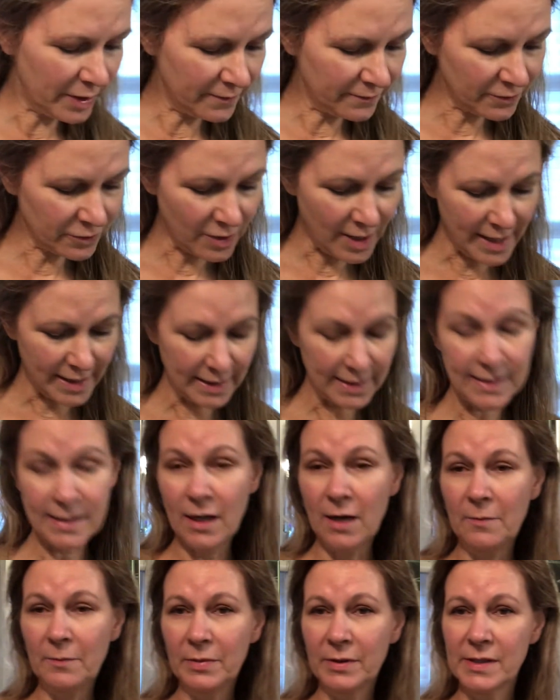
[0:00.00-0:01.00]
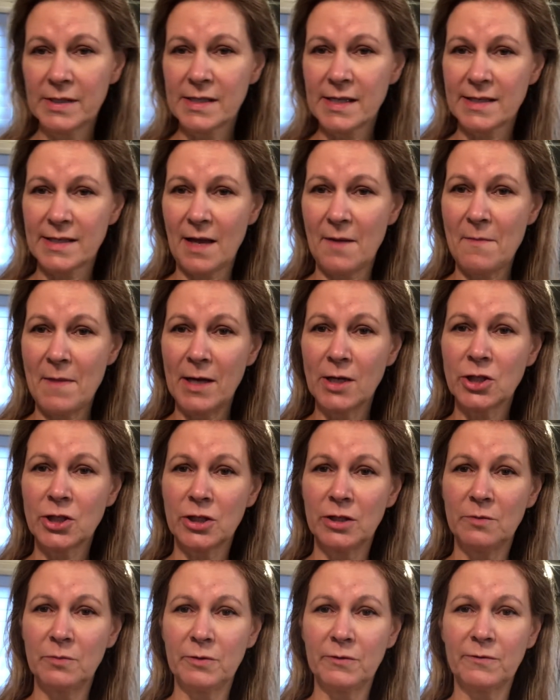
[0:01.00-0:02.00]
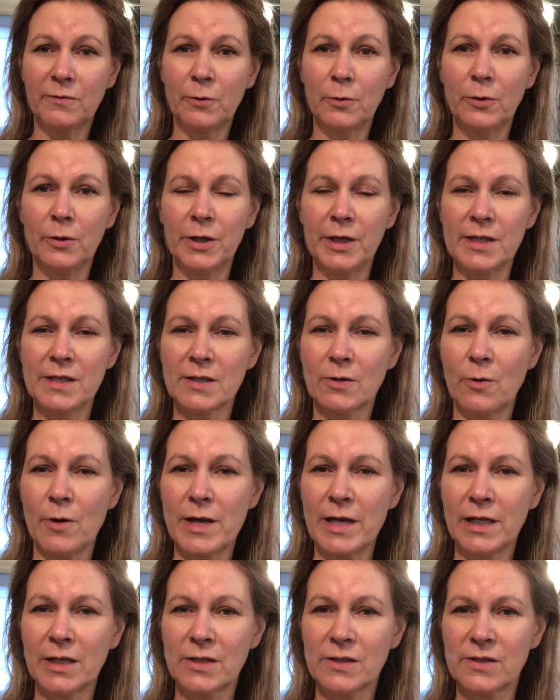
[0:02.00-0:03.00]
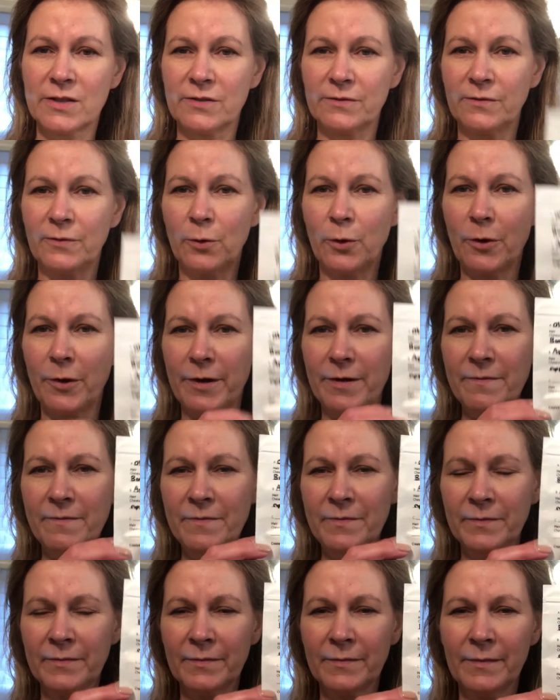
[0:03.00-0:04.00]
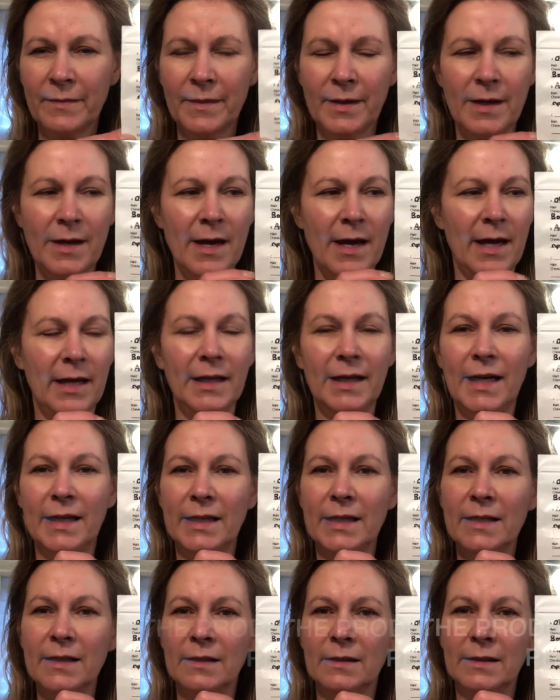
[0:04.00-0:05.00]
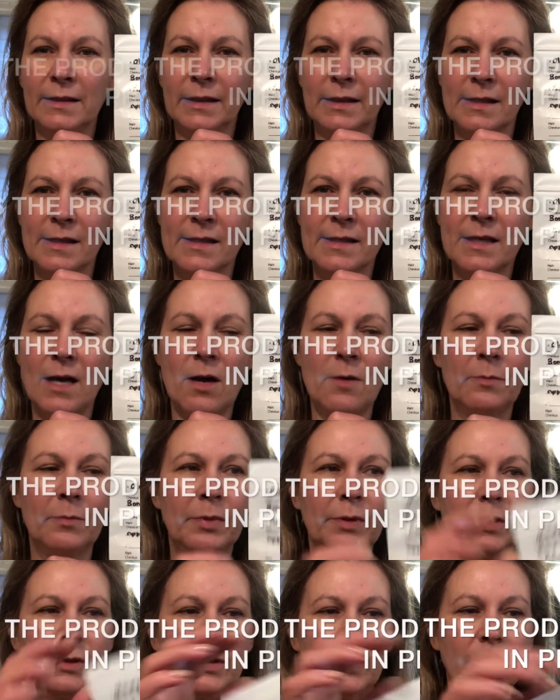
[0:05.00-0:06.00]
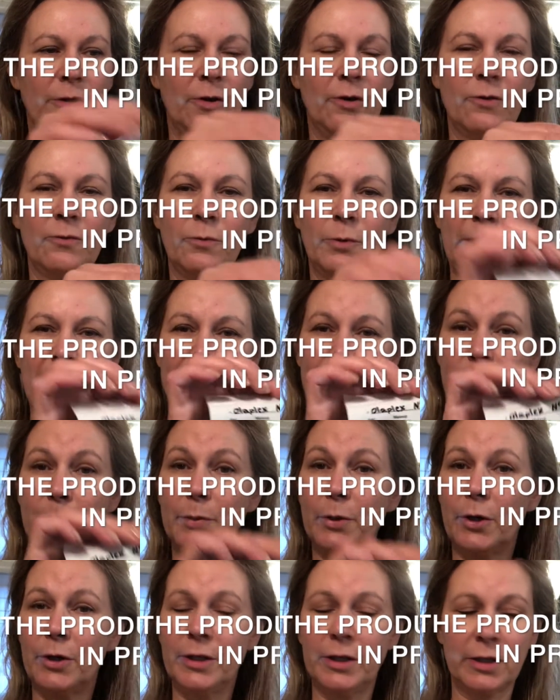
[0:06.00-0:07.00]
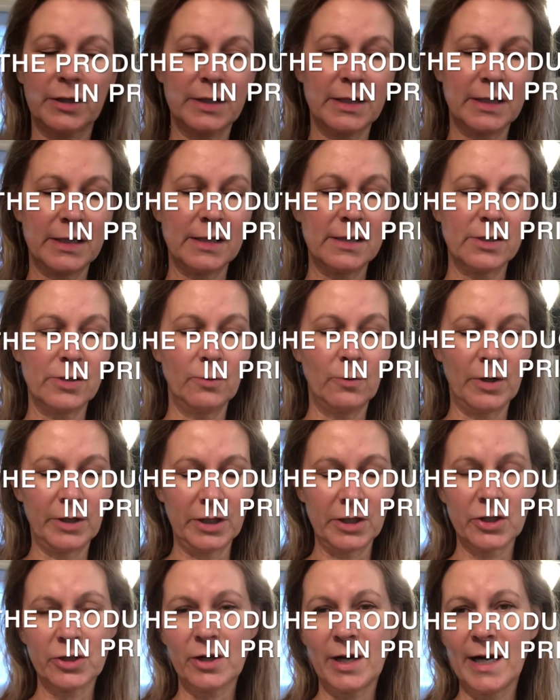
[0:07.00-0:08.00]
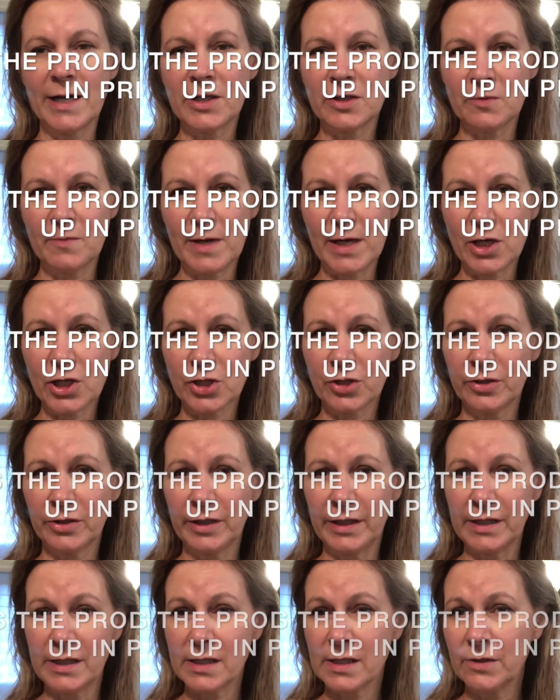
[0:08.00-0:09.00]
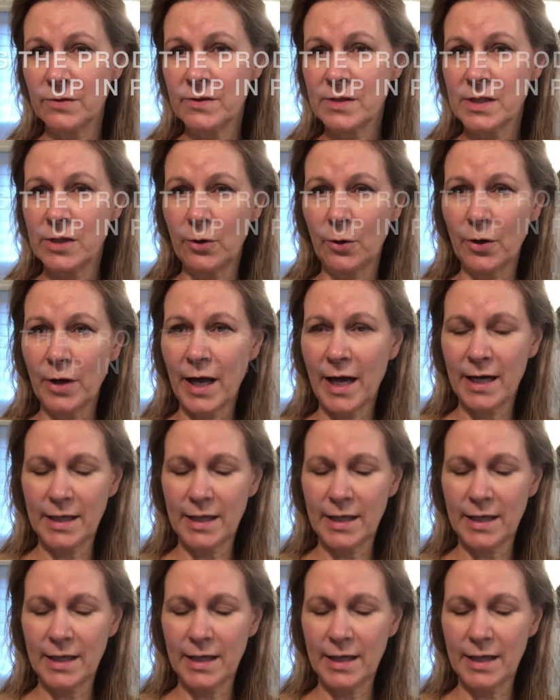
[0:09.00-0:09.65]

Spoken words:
of trying samples, as I mentioned before, is going to Sephora and getting a little sample of whatever product it is you want to try to make sure it suits your hair